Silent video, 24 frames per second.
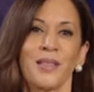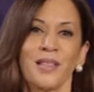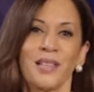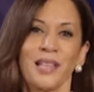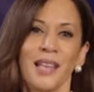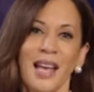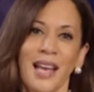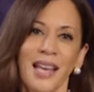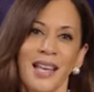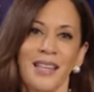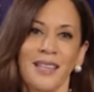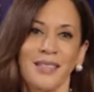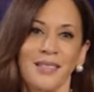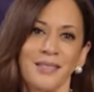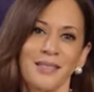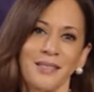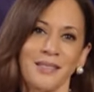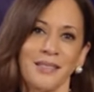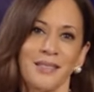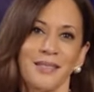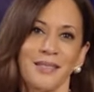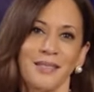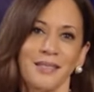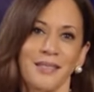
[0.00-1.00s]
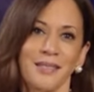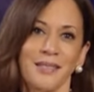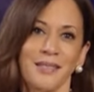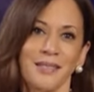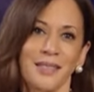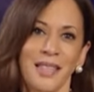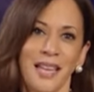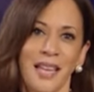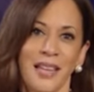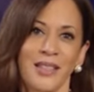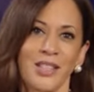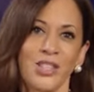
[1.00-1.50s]
the light
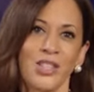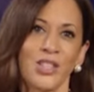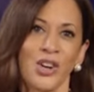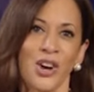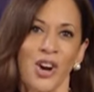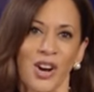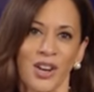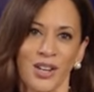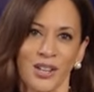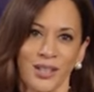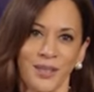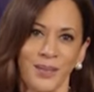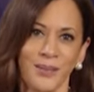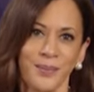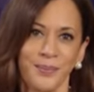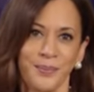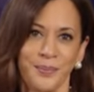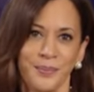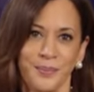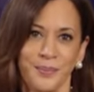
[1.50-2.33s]
and the dark.